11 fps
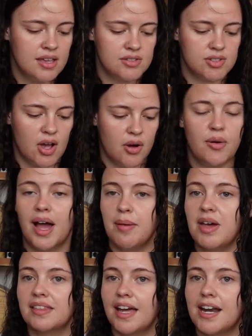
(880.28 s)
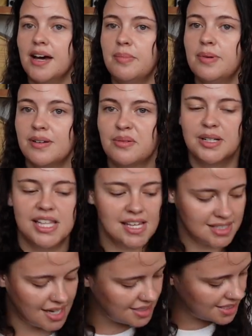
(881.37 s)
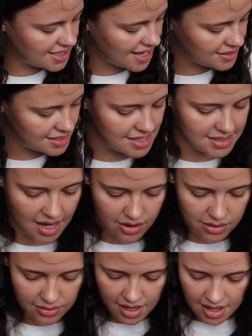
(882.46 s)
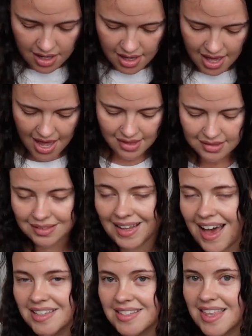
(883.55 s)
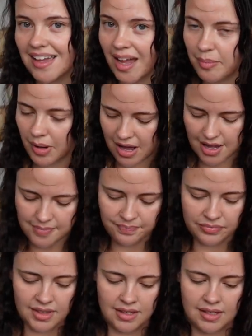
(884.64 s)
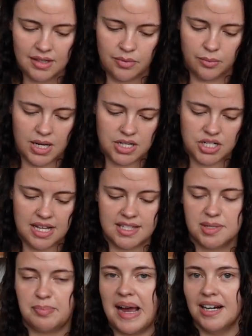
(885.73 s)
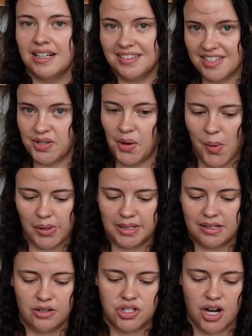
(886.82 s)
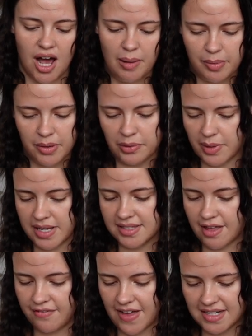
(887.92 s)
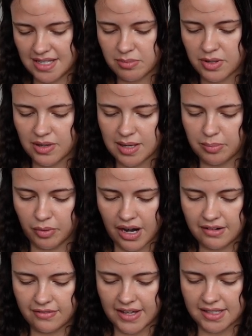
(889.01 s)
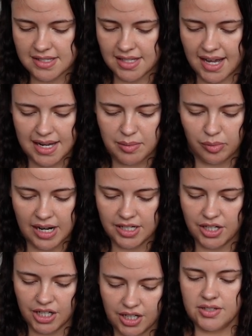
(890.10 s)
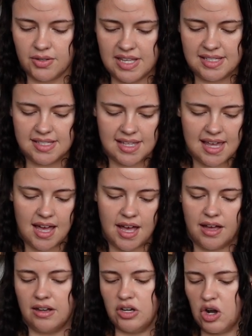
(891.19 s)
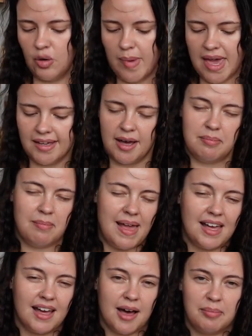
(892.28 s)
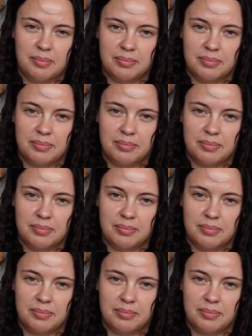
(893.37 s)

so I picked that up. Really excited to test these out. And the last thing I bought, which inspired this whole little shop, was the Fenty Beauty Bright Fix Eye Brightener. So this is like a no makeup makeup